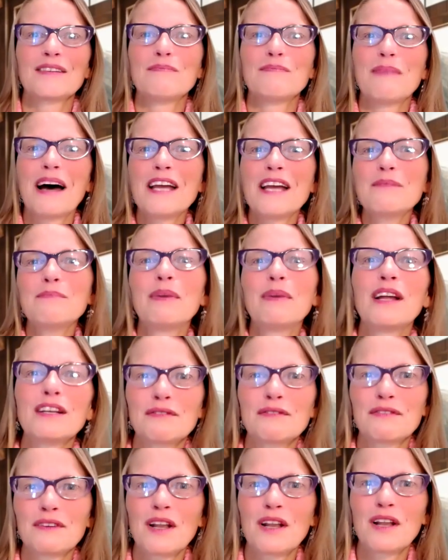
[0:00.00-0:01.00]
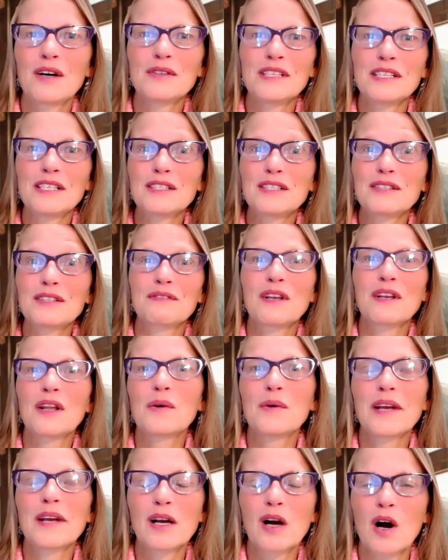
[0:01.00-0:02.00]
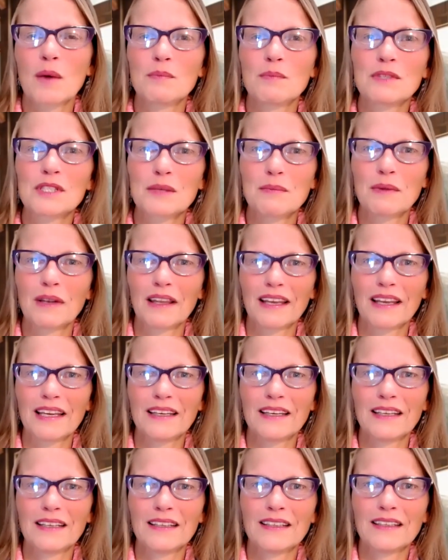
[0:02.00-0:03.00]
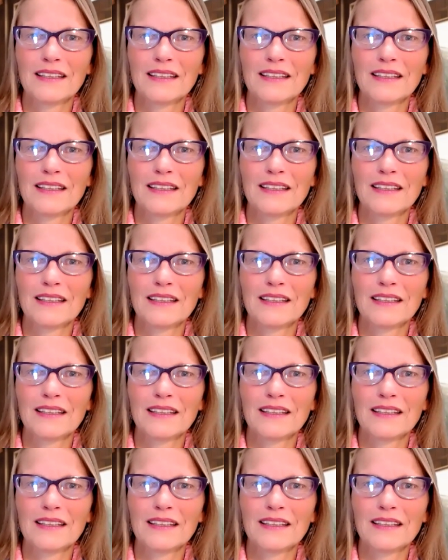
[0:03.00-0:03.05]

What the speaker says: My blood flow is flowing optimally.